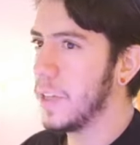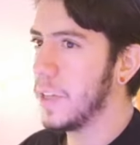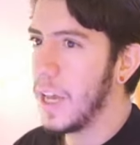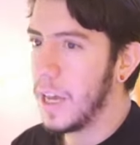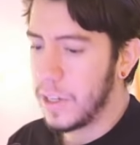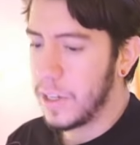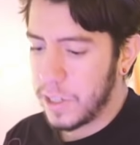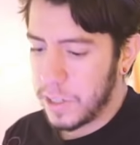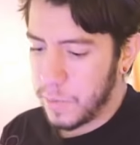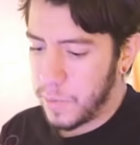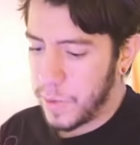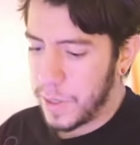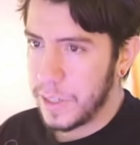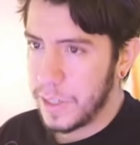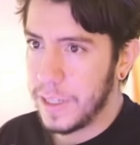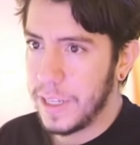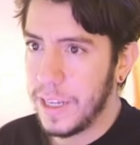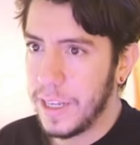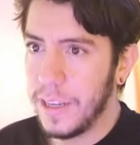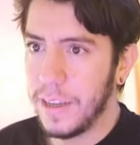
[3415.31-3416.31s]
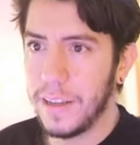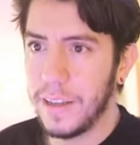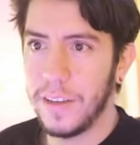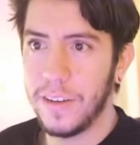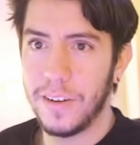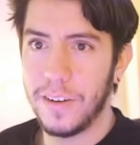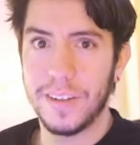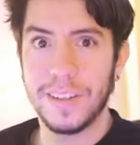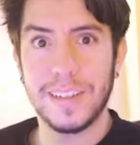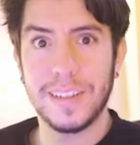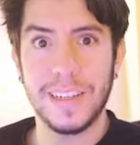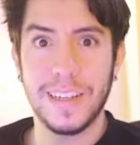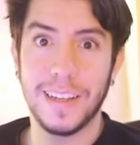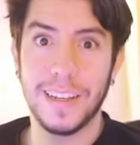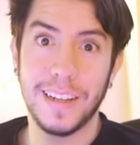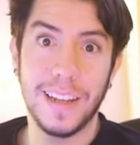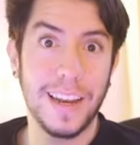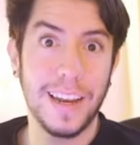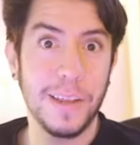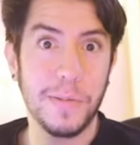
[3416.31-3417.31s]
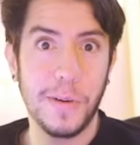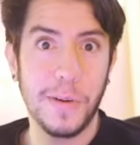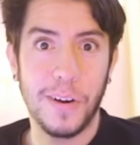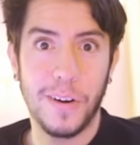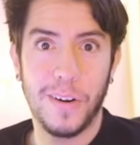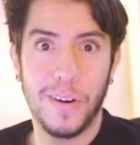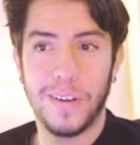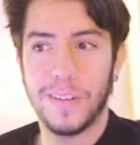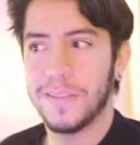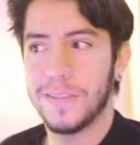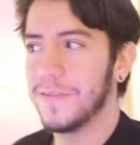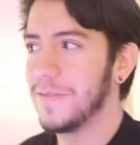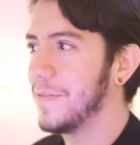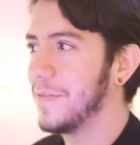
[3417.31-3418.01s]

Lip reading: Yeah, just press T and you don't see it anymore.